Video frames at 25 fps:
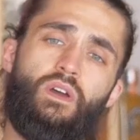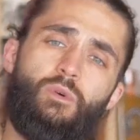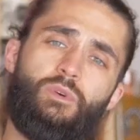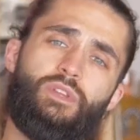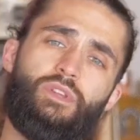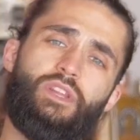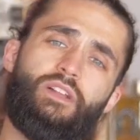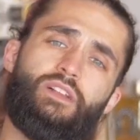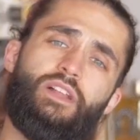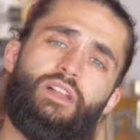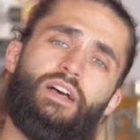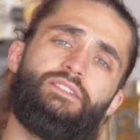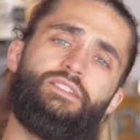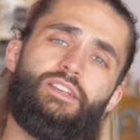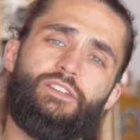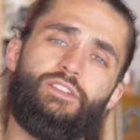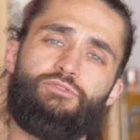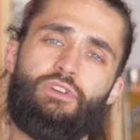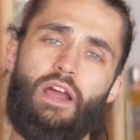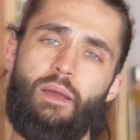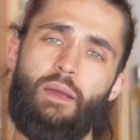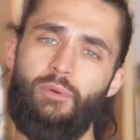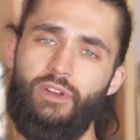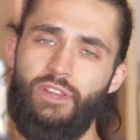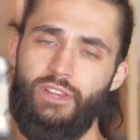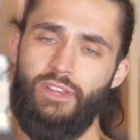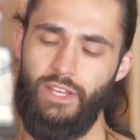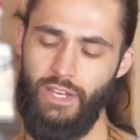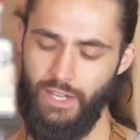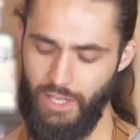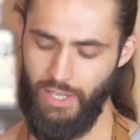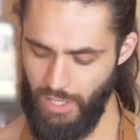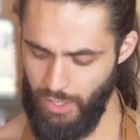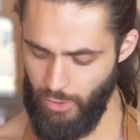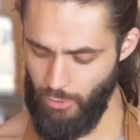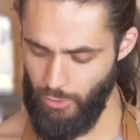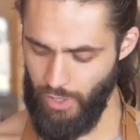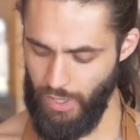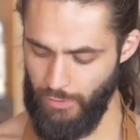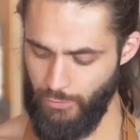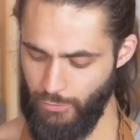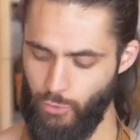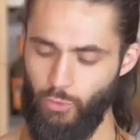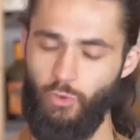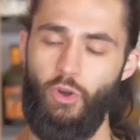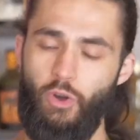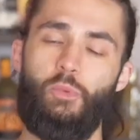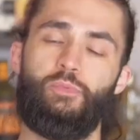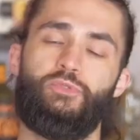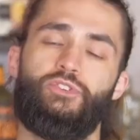With a classic dry martini, you have
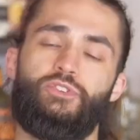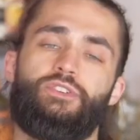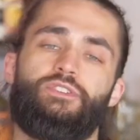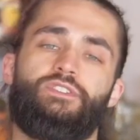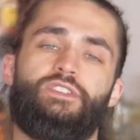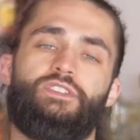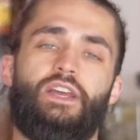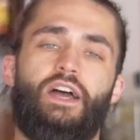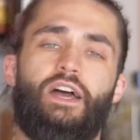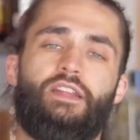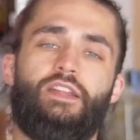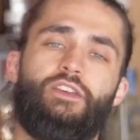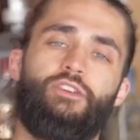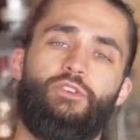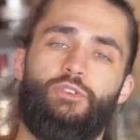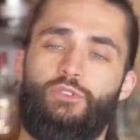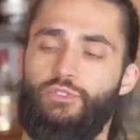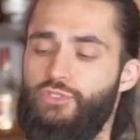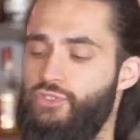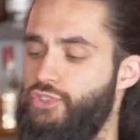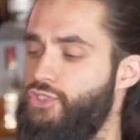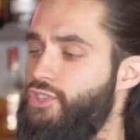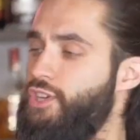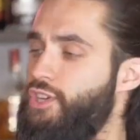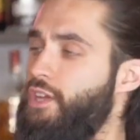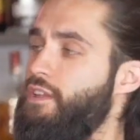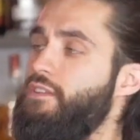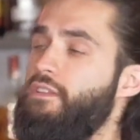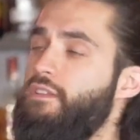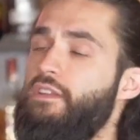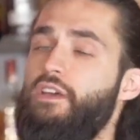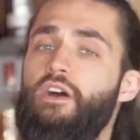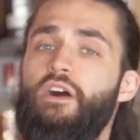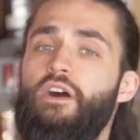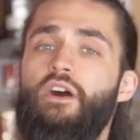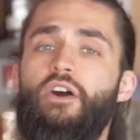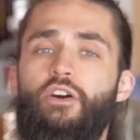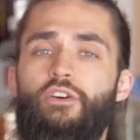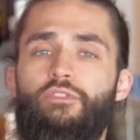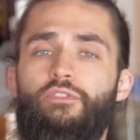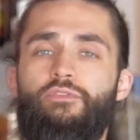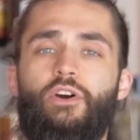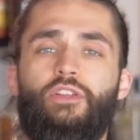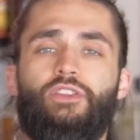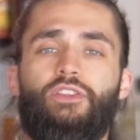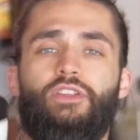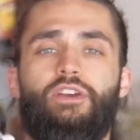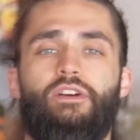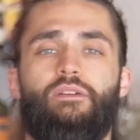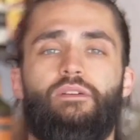two options, either use gin or
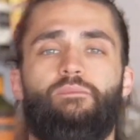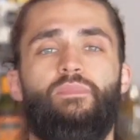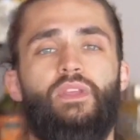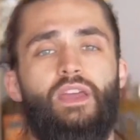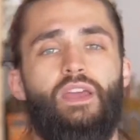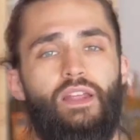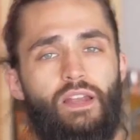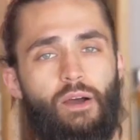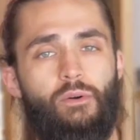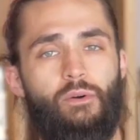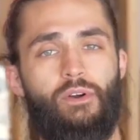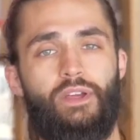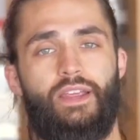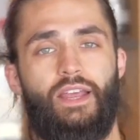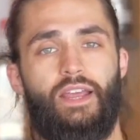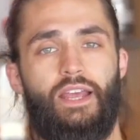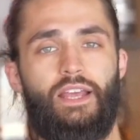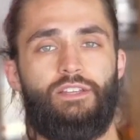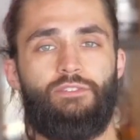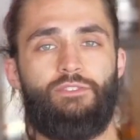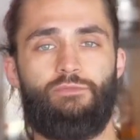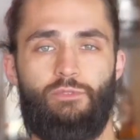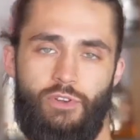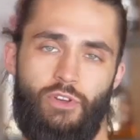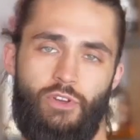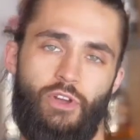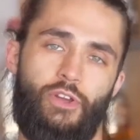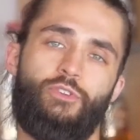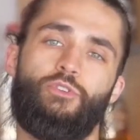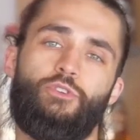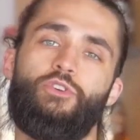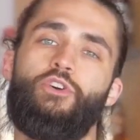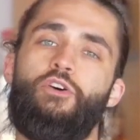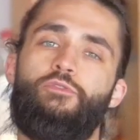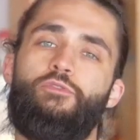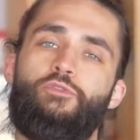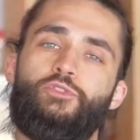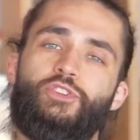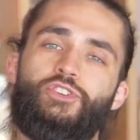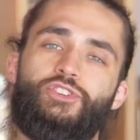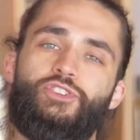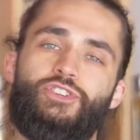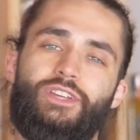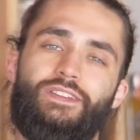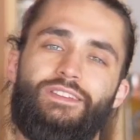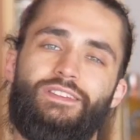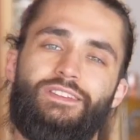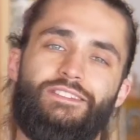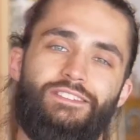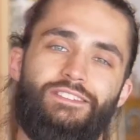vodka. In our case, we're going to go for the gin.